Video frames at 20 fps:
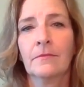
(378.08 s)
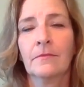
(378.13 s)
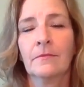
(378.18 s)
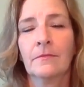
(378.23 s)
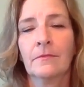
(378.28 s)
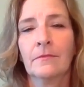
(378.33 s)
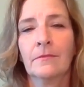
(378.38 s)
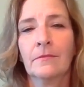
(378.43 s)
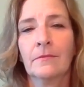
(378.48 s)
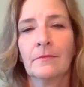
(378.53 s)

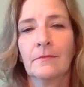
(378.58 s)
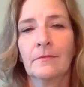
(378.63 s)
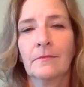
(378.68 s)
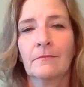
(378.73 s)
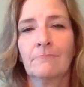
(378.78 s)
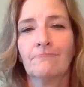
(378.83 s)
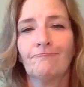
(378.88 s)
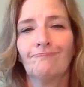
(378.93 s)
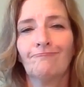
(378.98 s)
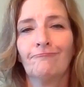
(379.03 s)

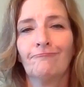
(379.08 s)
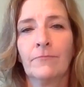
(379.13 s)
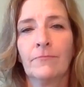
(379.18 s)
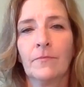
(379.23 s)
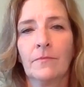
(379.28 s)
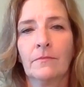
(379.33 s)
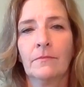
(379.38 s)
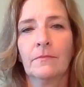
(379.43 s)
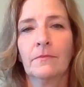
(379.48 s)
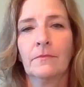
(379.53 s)

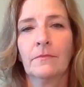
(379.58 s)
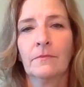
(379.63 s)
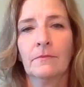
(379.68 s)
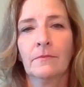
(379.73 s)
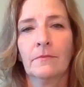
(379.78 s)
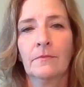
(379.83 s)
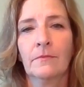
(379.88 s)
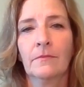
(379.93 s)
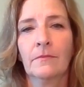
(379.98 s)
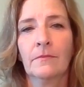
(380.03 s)

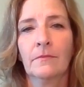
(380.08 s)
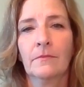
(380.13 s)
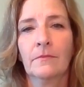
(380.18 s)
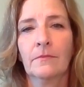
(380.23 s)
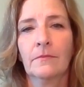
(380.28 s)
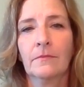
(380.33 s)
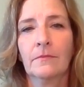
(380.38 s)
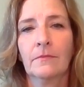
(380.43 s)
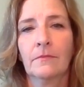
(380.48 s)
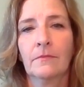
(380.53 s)

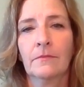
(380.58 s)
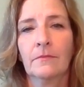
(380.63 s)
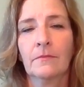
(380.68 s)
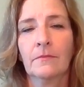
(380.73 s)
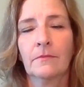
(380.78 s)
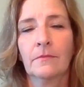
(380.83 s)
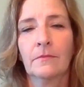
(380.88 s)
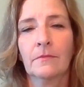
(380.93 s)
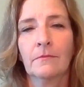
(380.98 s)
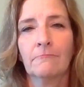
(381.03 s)

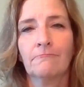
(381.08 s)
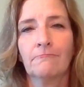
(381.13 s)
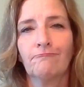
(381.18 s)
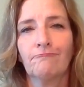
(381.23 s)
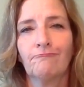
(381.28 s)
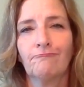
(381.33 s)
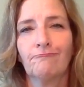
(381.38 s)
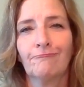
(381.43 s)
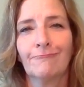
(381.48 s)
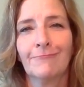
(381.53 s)

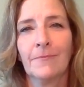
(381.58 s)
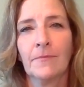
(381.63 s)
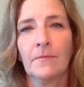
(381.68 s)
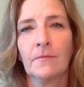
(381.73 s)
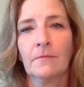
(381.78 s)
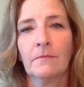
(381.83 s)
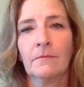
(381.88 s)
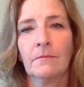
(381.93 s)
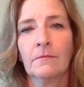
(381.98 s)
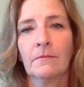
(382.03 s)

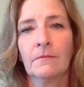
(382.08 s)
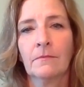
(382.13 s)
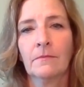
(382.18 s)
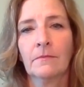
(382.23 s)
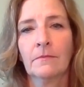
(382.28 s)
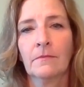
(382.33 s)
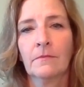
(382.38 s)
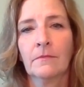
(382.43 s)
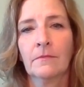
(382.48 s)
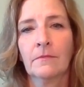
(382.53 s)

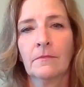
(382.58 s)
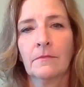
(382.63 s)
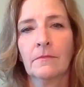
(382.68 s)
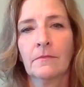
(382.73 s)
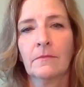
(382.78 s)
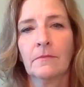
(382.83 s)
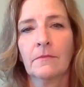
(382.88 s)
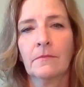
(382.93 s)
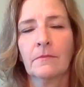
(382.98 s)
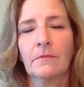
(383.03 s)

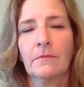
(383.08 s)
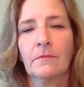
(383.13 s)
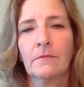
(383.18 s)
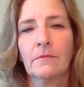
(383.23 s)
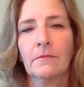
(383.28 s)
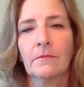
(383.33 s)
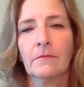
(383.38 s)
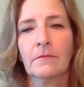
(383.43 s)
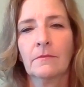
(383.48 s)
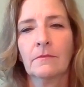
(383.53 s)

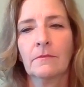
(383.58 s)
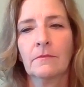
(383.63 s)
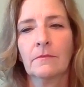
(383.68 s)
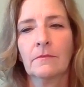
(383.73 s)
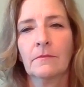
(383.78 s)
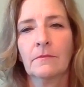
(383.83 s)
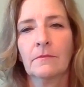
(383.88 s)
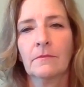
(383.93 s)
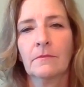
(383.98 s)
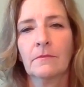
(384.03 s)

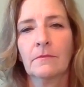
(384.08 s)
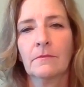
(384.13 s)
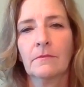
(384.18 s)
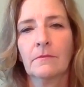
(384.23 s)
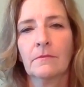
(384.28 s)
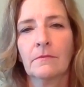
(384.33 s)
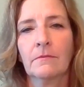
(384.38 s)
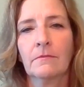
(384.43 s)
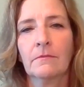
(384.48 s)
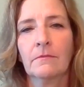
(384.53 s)

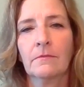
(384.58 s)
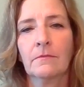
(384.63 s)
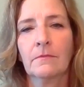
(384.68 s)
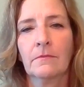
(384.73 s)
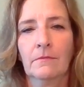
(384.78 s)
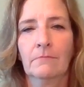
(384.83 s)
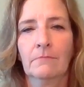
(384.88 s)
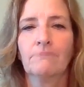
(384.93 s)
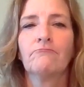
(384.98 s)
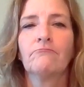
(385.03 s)

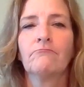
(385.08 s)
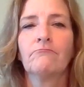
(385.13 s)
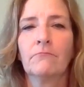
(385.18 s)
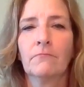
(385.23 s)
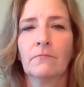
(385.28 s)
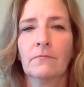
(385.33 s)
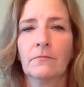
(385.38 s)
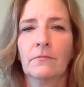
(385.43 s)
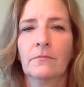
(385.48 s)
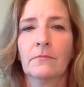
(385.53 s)

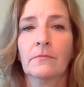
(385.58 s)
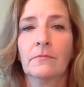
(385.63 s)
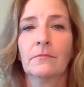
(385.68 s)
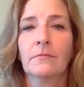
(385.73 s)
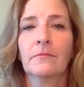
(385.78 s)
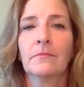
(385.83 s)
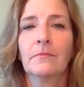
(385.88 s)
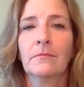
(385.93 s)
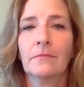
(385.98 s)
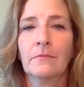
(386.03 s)

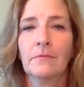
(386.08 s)
[no speech]